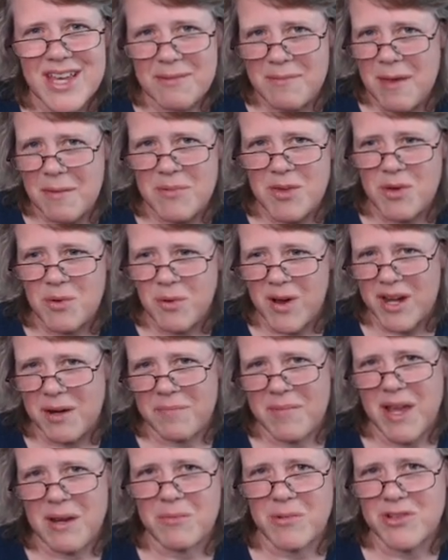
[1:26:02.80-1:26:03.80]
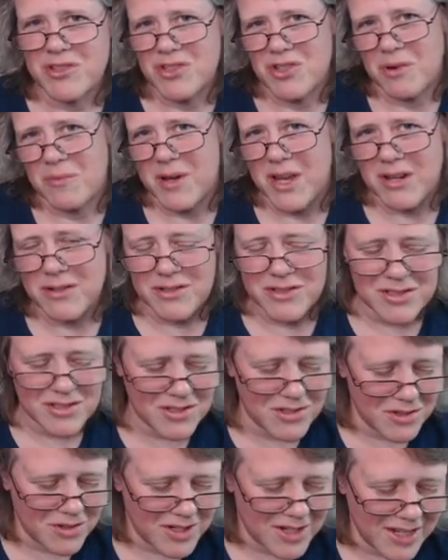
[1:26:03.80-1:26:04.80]
maybe you want to paint most of your models
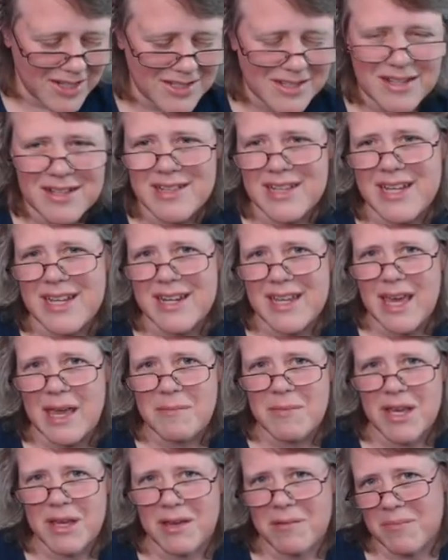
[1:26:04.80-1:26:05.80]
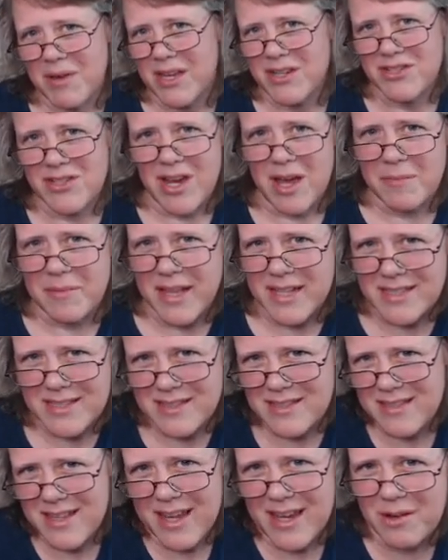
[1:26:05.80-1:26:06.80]
to a nice, clean gaming paint job.
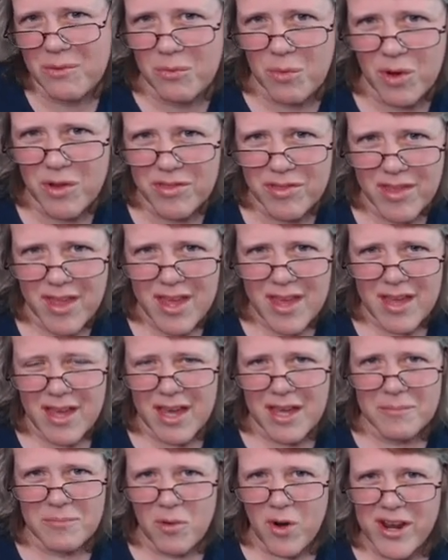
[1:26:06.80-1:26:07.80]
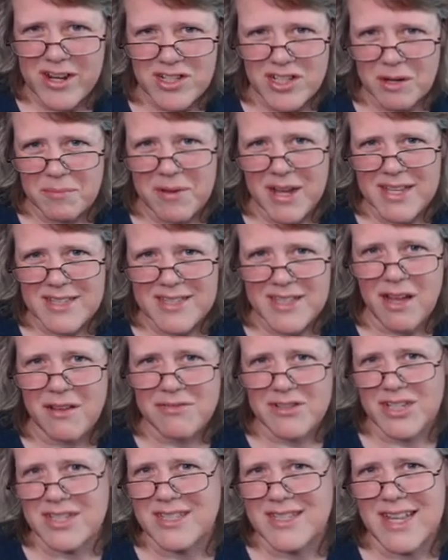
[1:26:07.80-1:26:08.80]
That's like worth admiration by
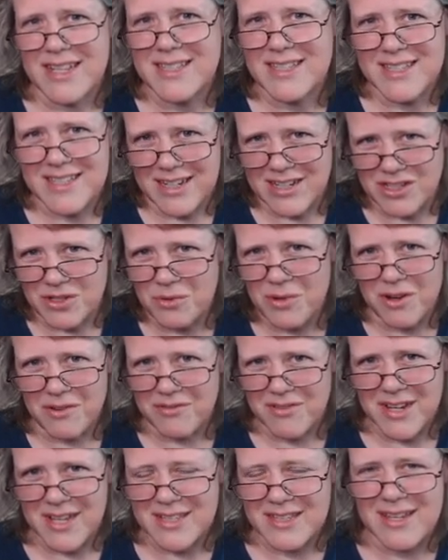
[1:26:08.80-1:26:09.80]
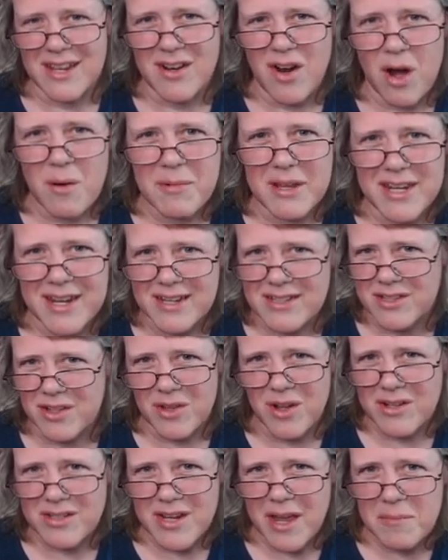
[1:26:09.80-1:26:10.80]
itself. Just that stick to itiveness. An army takes a
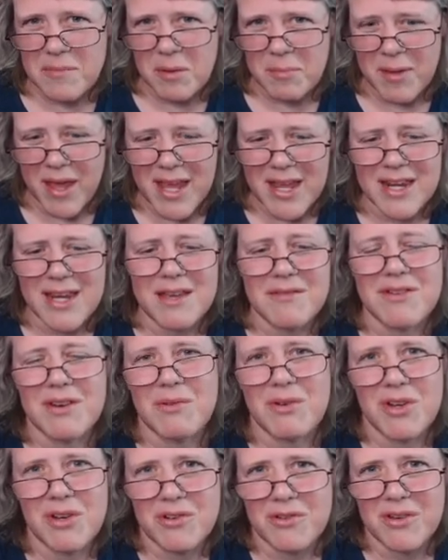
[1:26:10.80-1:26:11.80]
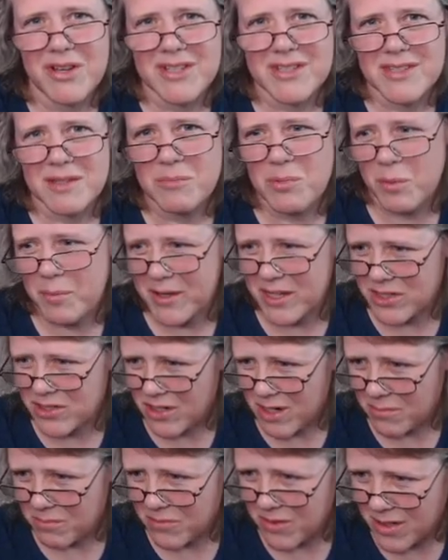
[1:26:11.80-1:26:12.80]
long time to paint, even when you're doing a simple paint
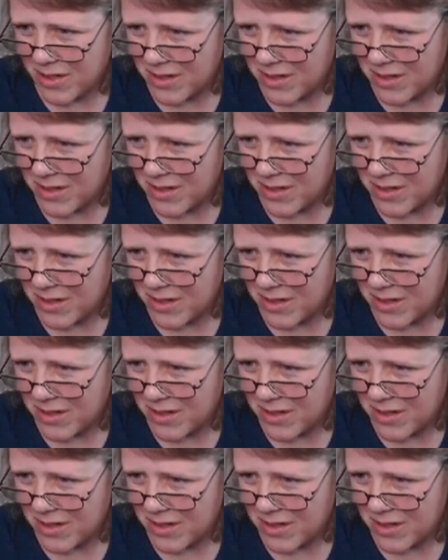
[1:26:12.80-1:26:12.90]
job.